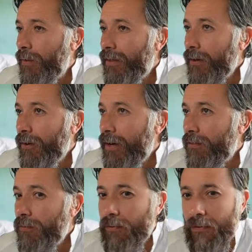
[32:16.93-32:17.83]
what I'm going
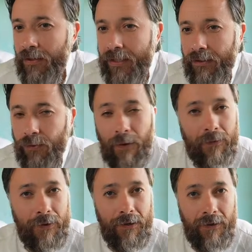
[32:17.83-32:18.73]
to do is
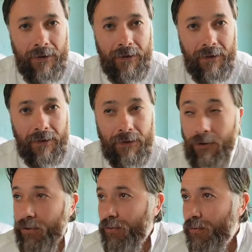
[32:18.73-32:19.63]
what we used